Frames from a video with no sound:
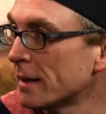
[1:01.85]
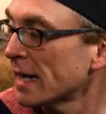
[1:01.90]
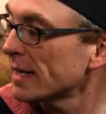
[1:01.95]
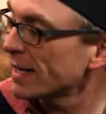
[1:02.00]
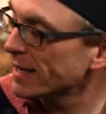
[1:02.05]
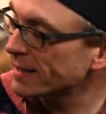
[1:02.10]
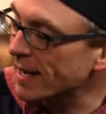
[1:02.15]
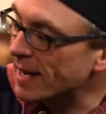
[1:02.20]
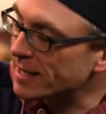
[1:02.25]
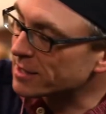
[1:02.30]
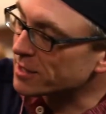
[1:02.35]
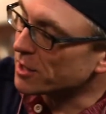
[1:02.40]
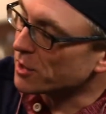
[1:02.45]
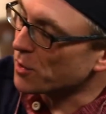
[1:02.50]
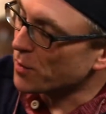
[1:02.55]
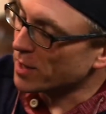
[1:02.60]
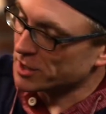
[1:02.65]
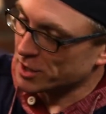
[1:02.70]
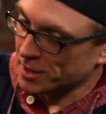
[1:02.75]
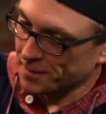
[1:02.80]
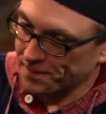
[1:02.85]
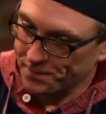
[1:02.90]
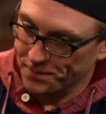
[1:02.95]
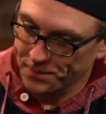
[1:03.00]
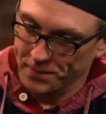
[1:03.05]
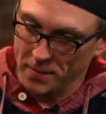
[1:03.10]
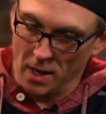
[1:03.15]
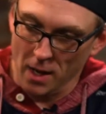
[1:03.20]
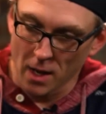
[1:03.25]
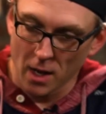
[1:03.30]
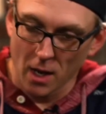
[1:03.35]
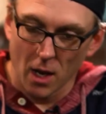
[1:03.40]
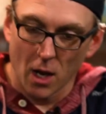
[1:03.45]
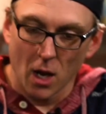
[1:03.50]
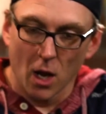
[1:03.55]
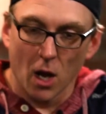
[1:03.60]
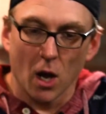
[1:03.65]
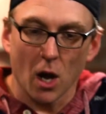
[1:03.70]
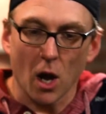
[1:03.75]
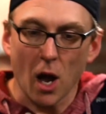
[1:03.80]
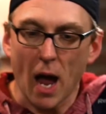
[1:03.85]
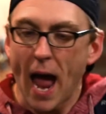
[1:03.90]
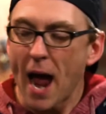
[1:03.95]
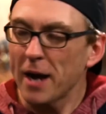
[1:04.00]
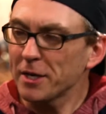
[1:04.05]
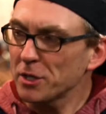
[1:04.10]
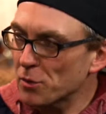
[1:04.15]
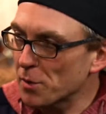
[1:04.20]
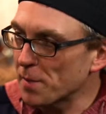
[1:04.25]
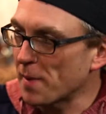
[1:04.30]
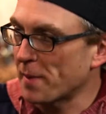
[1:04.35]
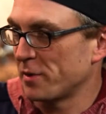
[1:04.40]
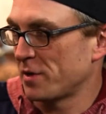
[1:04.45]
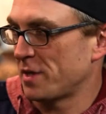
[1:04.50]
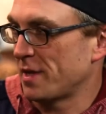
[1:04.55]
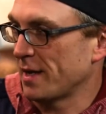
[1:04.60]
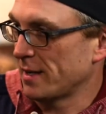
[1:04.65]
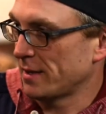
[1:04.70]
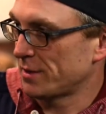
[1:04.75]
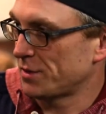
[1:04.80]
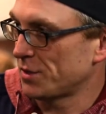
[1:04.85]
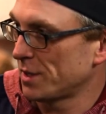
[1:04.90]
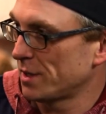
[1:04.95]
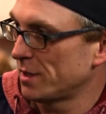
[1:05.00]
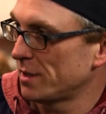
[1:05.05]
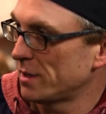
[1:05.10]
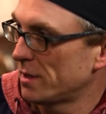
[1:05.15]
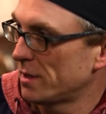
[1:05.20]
I'd like to ask you a question. How do you remember things?